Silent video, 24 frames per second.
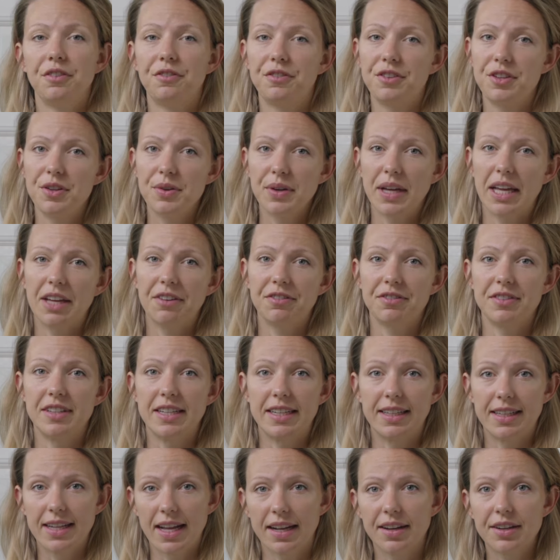If you have
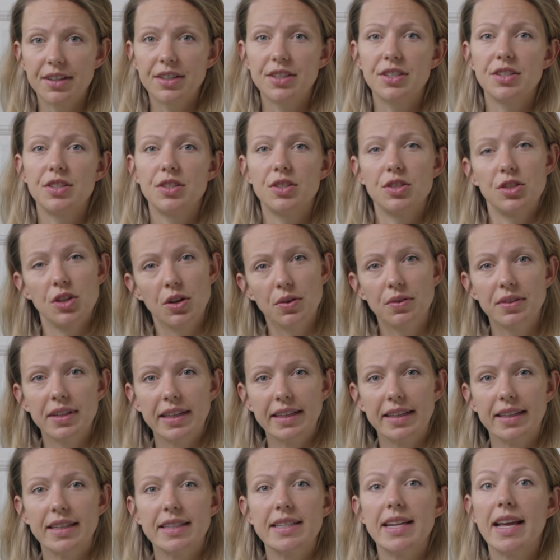decluttered,
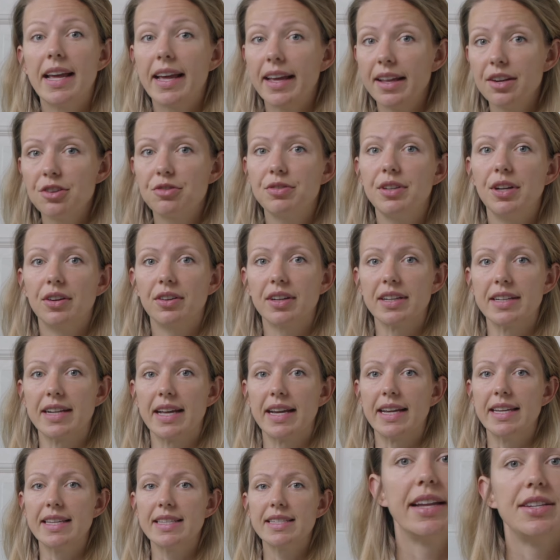donated and
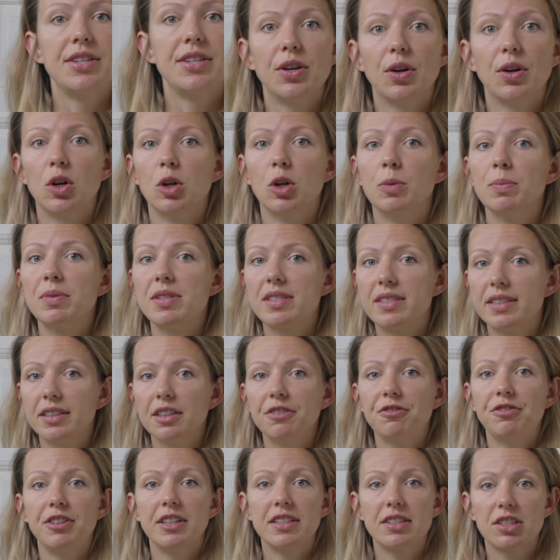reorganized and your home still
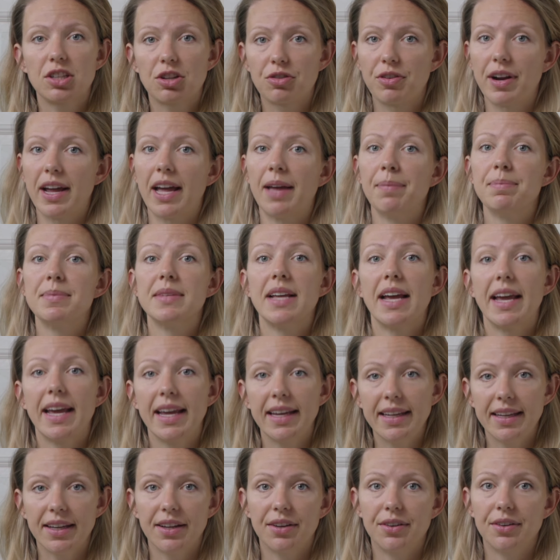feels cramped
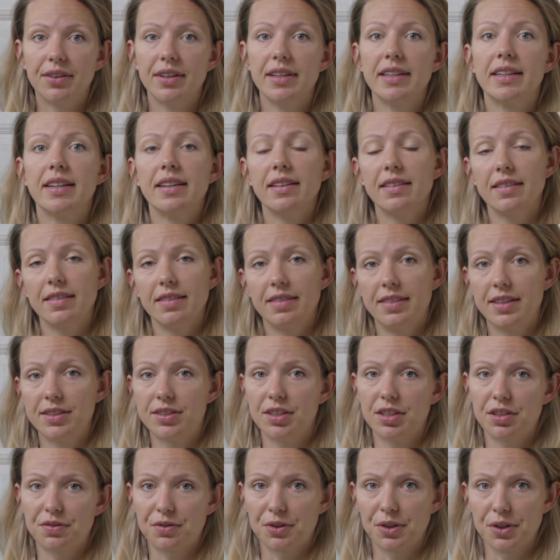and chaotic, this
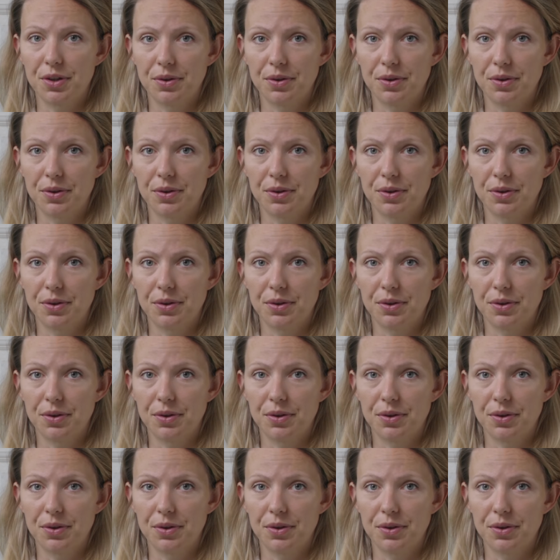is for